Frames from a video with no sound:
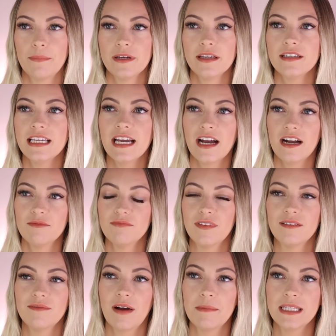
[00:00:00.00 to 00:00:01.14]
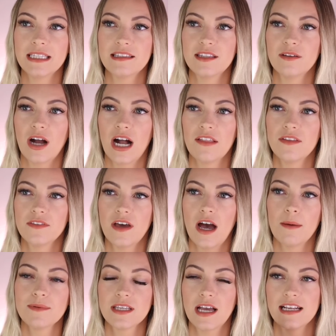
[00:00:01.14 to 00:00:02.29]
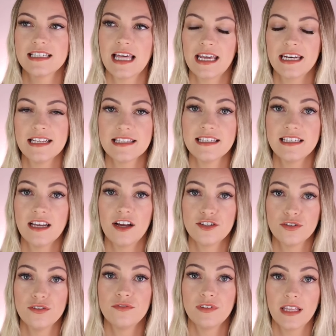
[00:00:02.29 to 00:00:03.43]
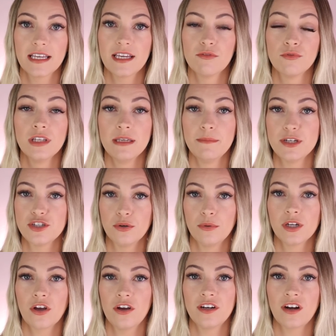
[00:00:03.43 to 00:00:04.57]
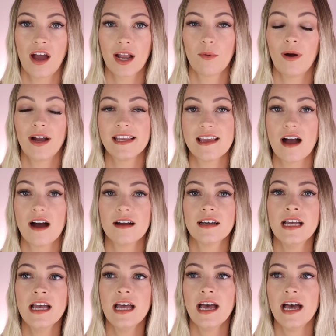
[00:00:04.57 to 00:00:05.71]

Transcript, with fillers: But yeah, I mean, the upside to that is I do feel like it really matured Kurt and I quite young.